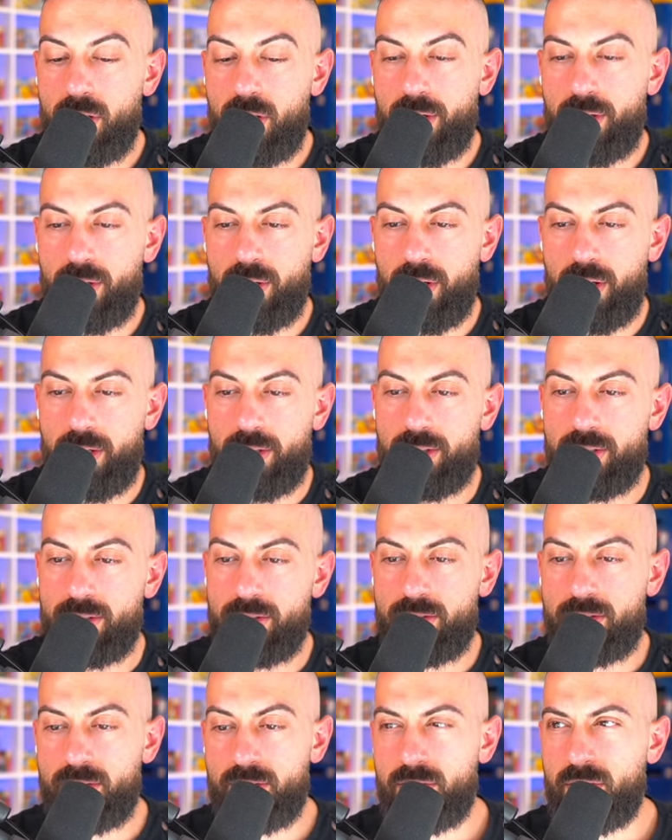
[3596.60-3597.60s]
I don't know.
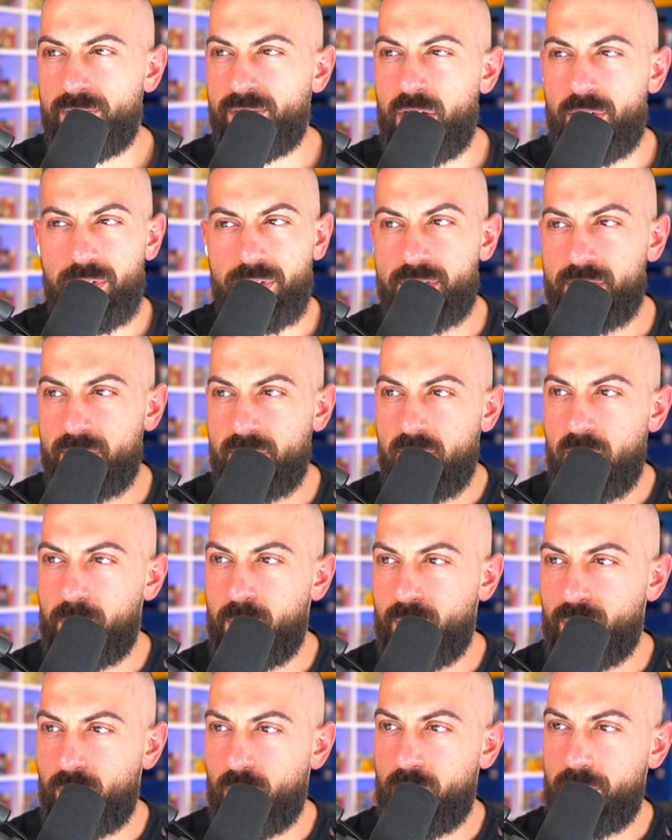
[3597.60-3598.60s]
I've never seen that
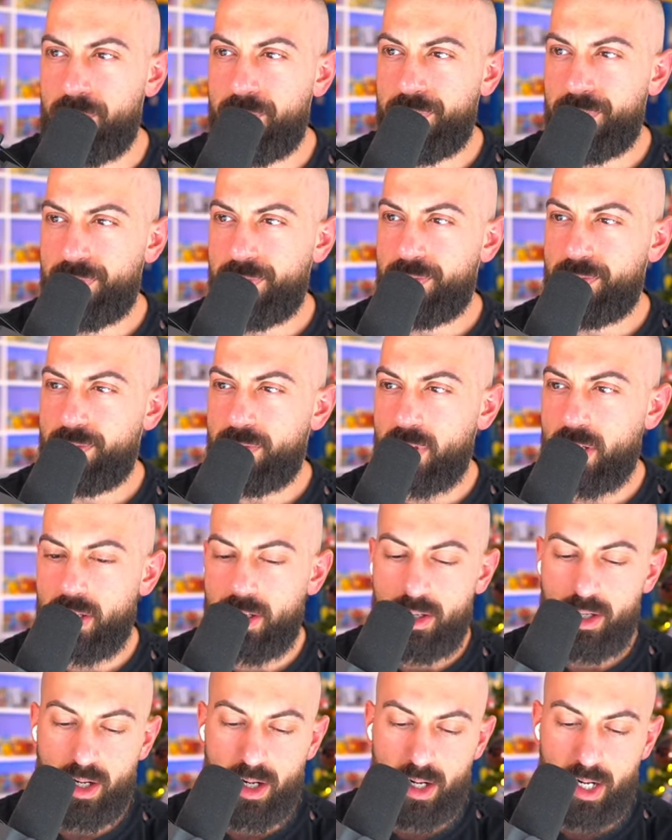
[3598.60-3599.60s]
before.
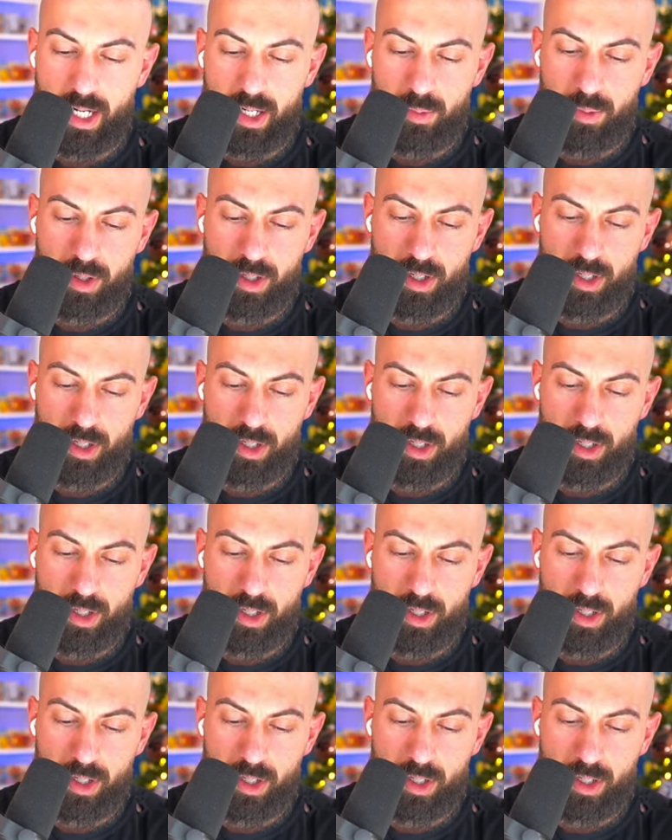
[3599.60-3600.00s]
All right, we're